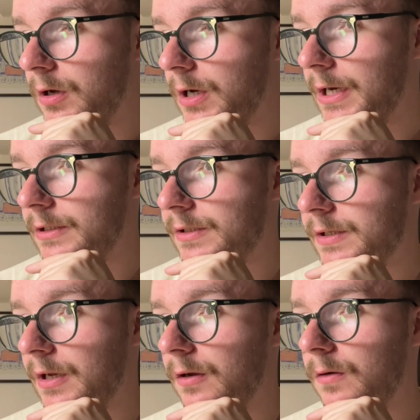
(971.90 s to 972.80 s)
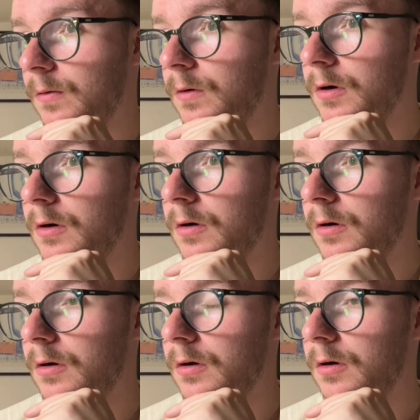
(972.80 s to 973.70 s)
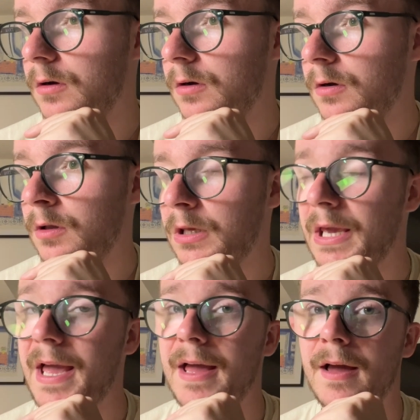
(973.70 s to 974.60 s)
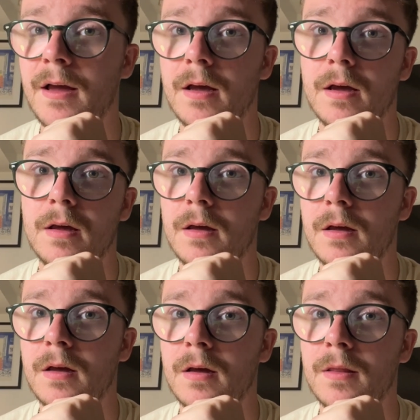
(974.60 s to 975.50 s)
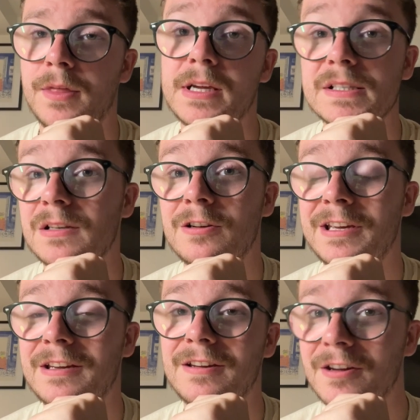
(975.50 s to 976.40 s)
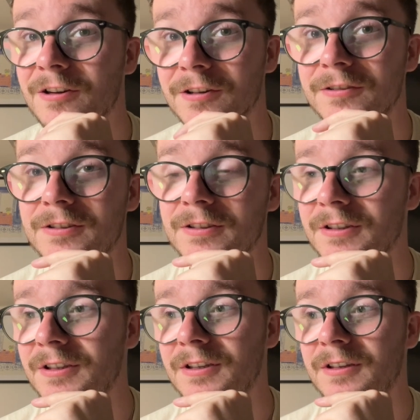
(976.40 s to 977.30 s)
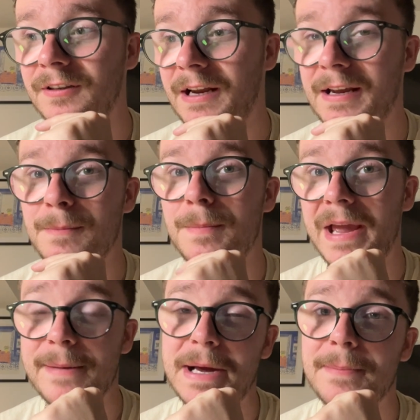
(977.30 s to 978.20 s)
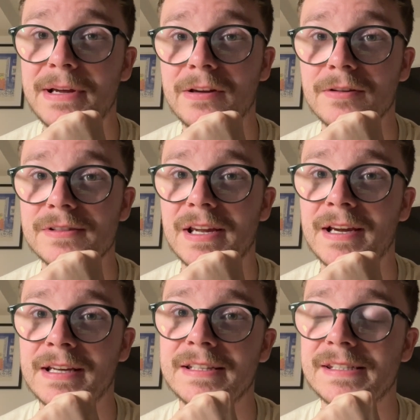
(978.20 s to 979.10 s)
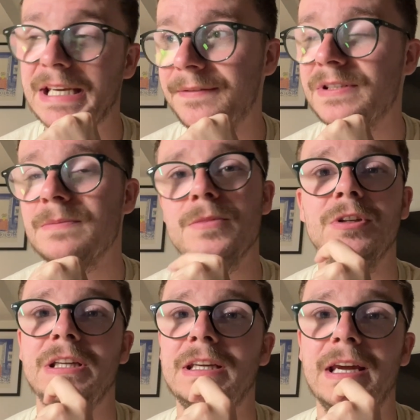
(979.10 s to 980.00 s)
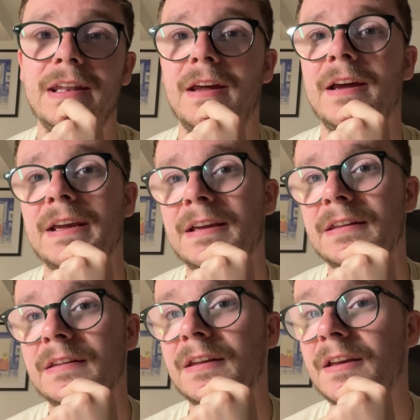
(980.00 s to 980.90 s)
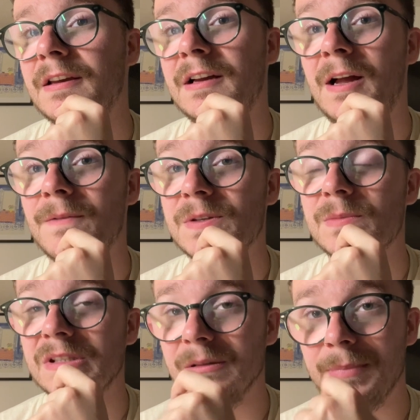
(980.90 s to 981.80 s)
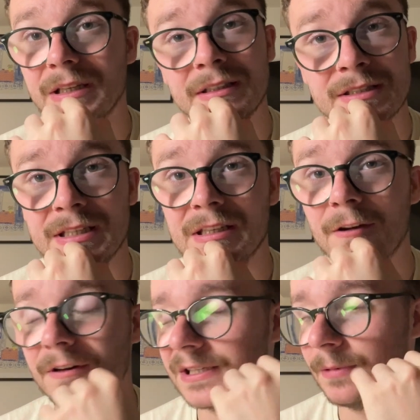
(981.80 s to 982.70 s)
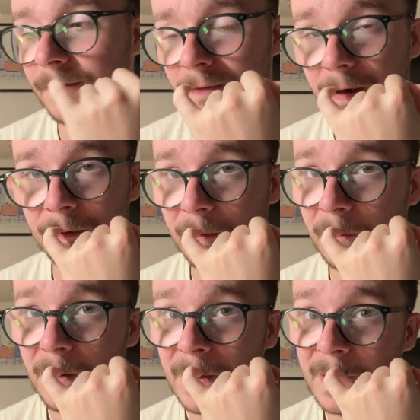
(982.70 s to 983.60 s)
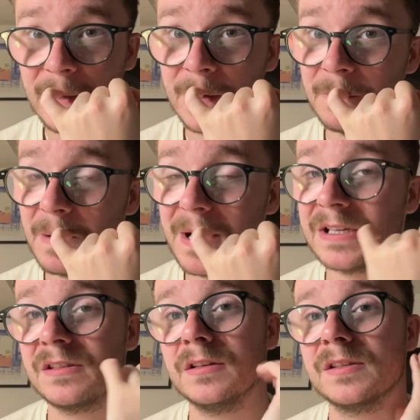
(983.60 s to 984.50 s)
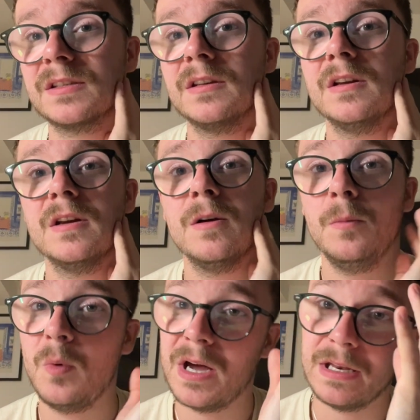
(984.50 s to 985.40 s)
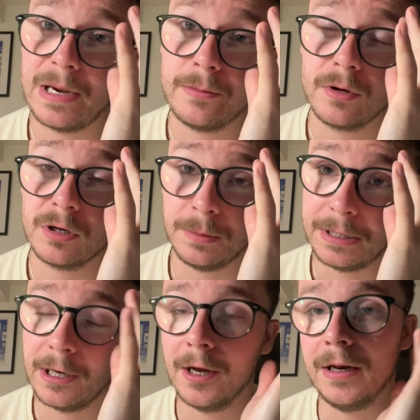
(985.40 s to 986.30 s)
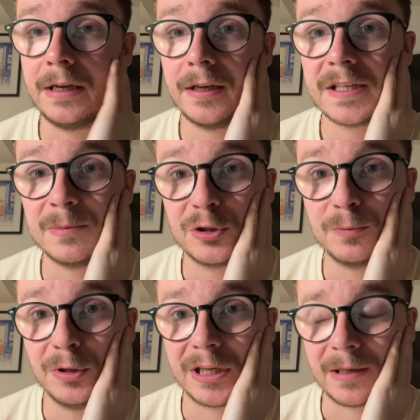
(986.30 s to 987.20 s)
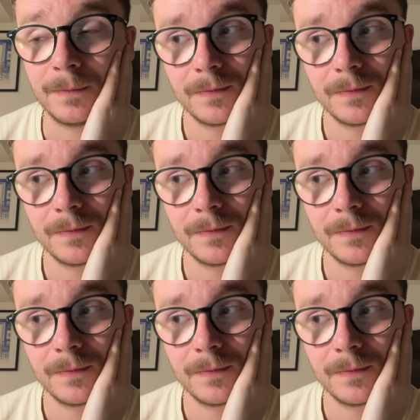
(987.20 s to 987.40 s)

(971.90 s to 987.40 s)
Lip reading: And so, yeah, things are looking good. I can pay my bills, I can save some money, and I can have some stability going into my final year of my masters, when I'm not going to be earning as much money.